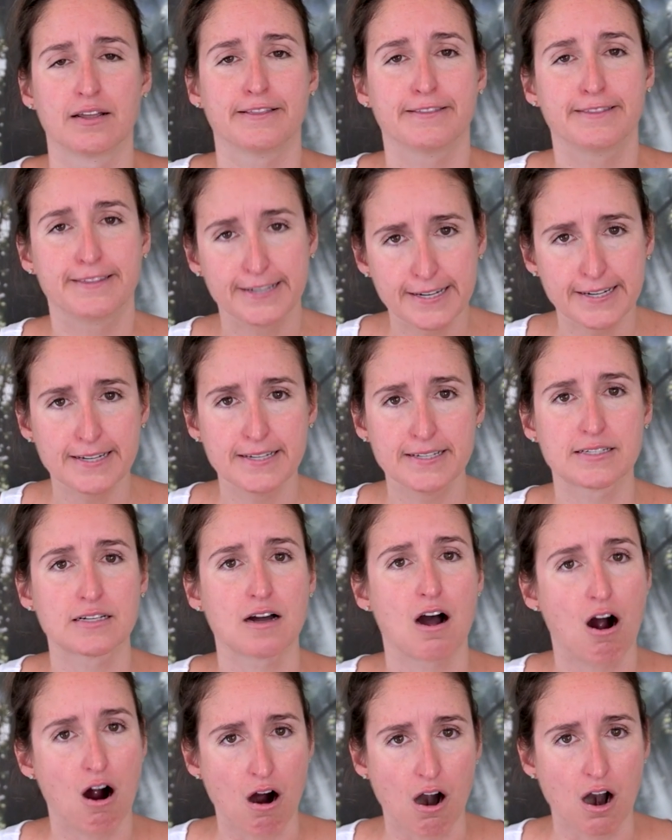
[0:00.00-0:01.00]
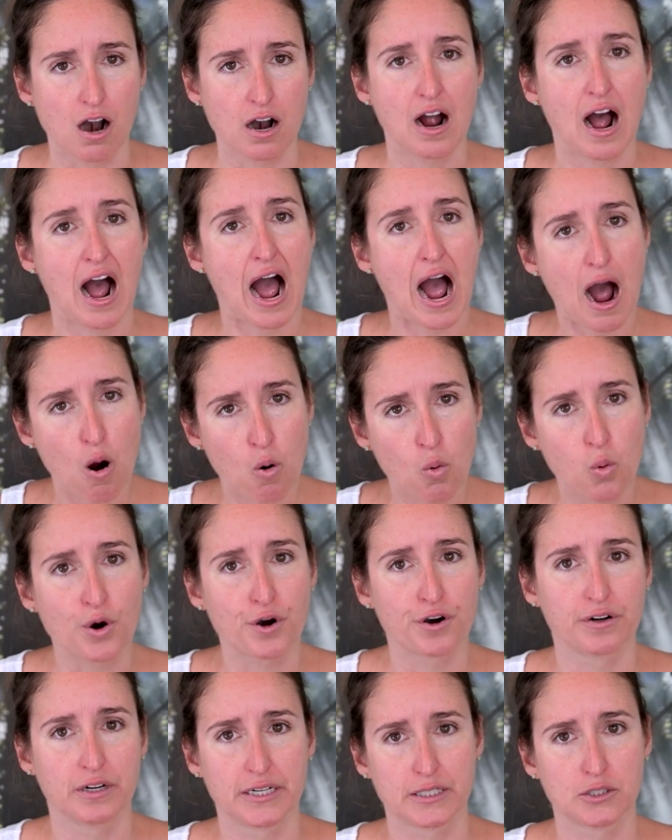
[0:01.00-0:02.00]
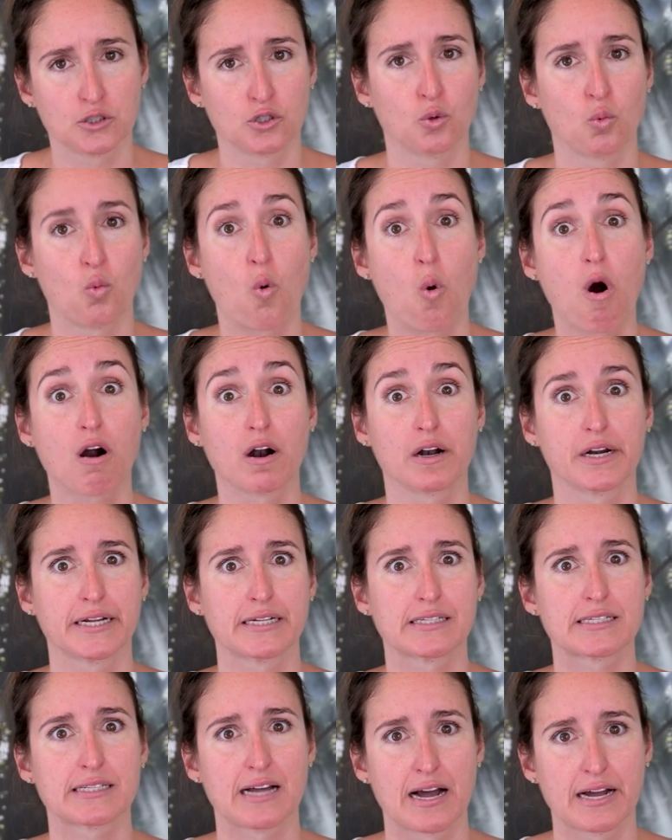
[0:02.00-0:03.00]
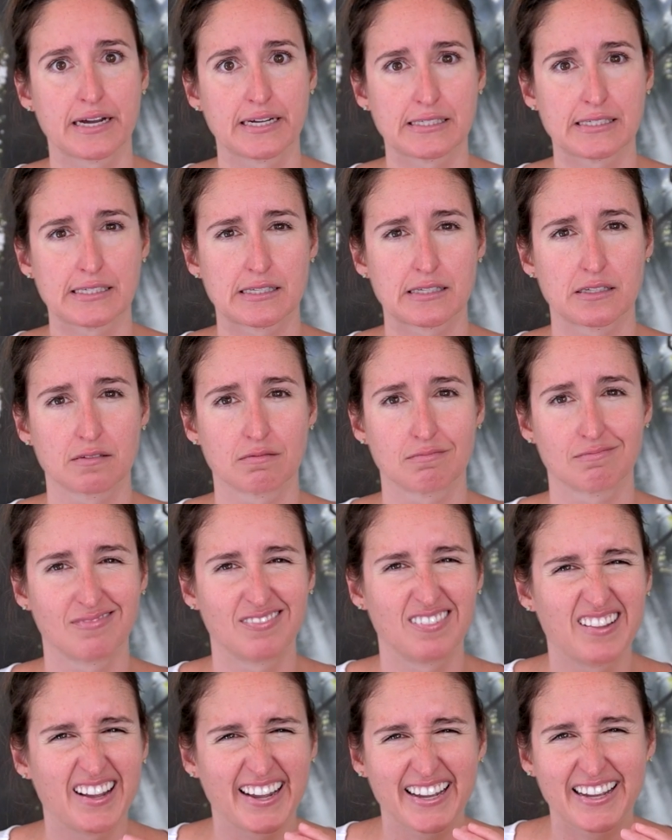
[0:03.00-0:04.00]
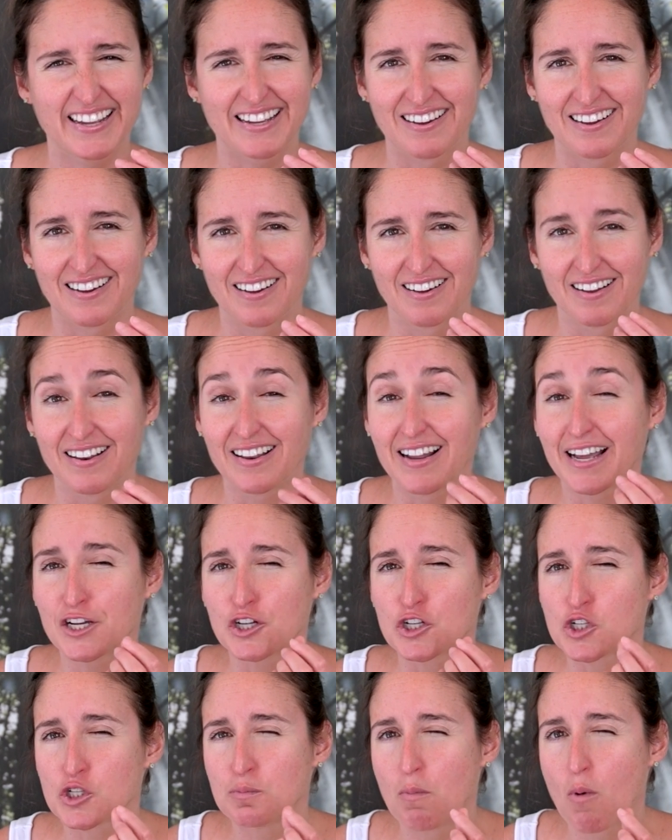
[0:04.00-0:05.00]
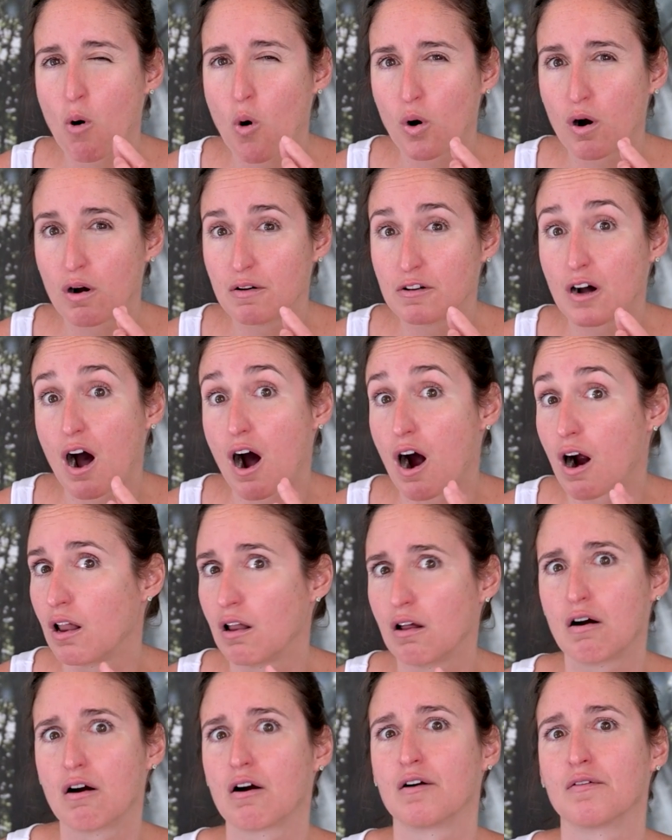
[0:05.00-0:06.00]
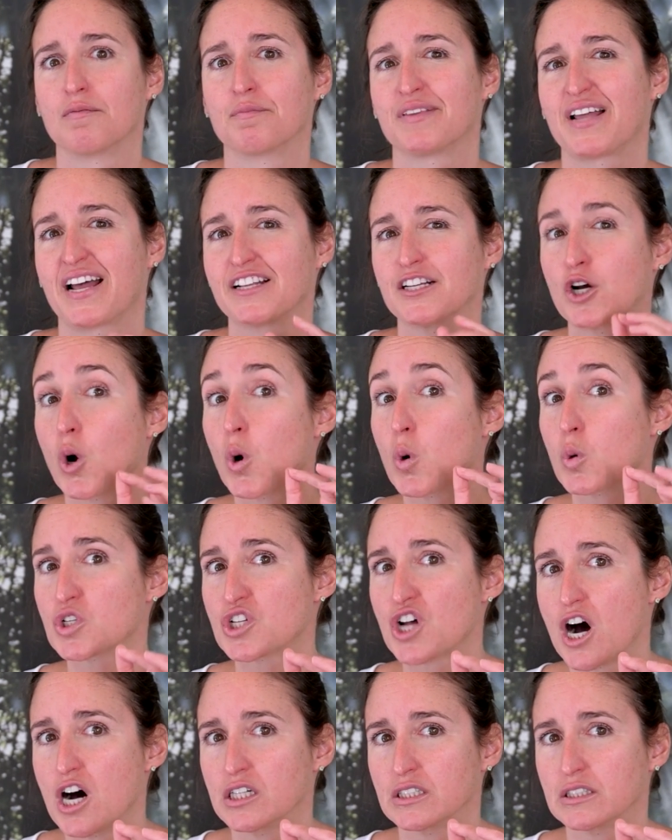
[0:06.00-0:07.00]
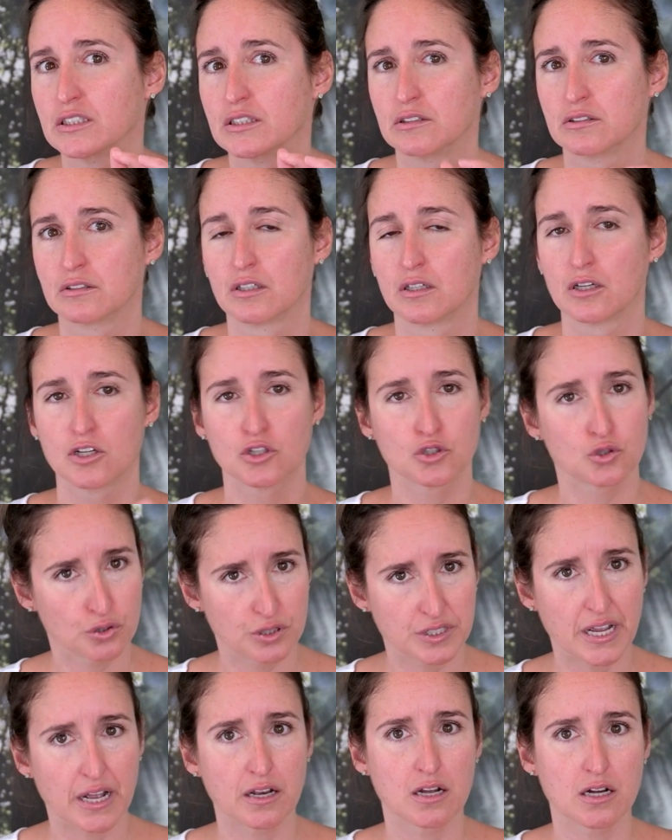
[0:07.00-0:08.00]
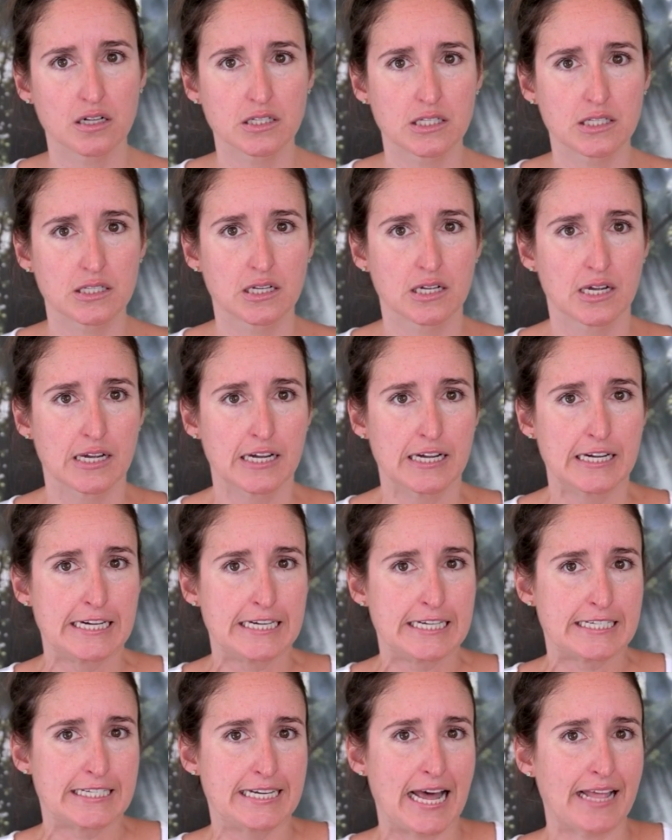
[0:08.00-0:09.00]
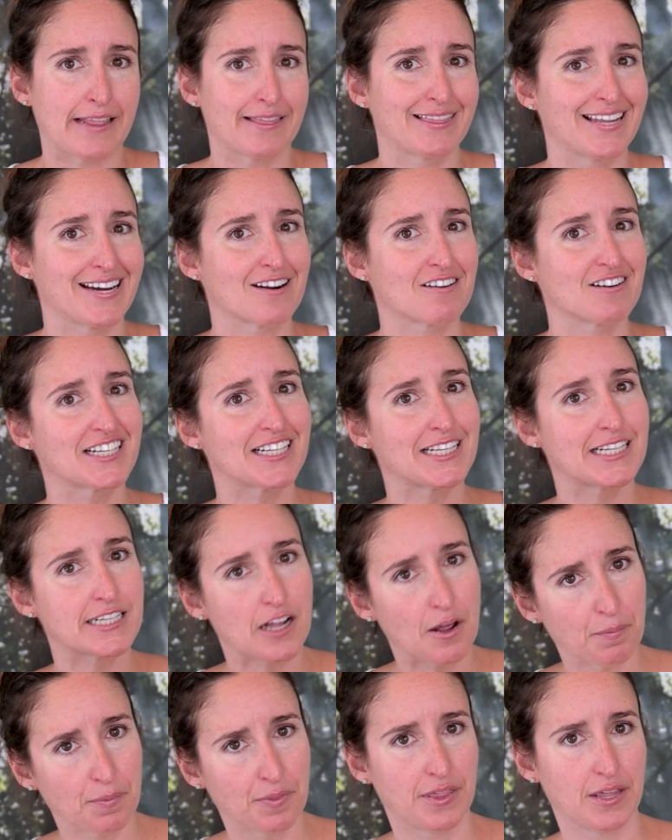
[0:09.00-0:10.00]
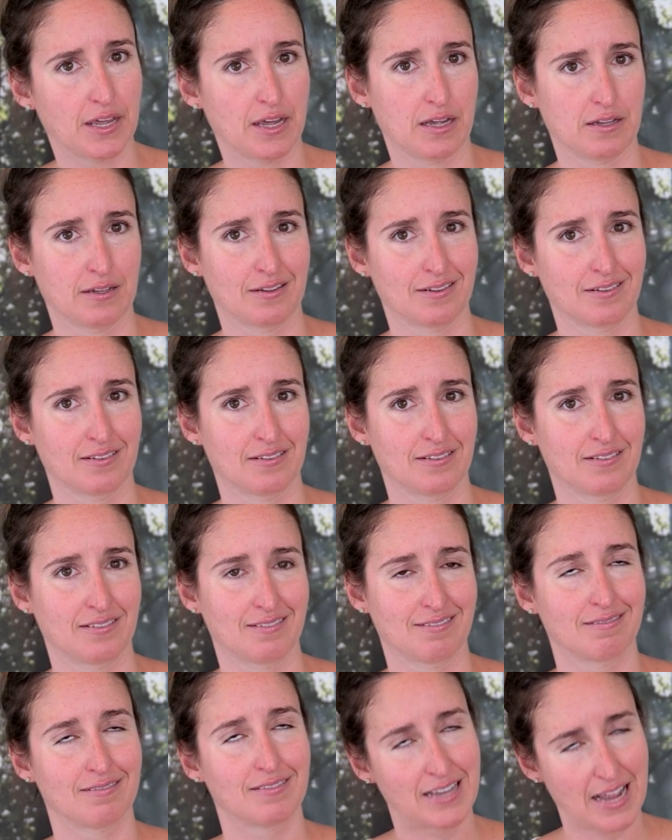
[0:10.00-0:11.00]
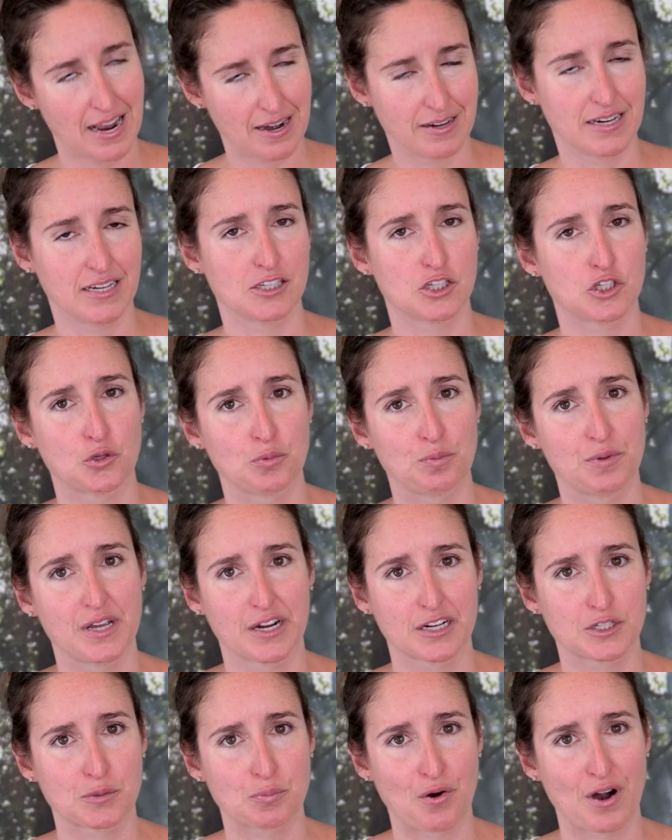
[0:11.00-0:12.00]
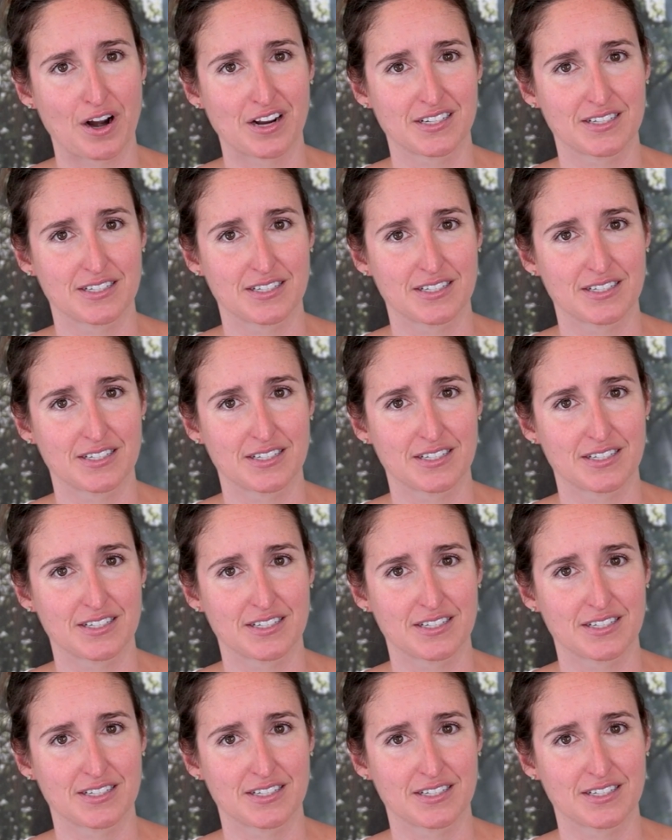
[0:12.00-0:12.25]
These are our little warning signs, like a smoke alarm that goes on to tell us that there is something that needs to be expressed.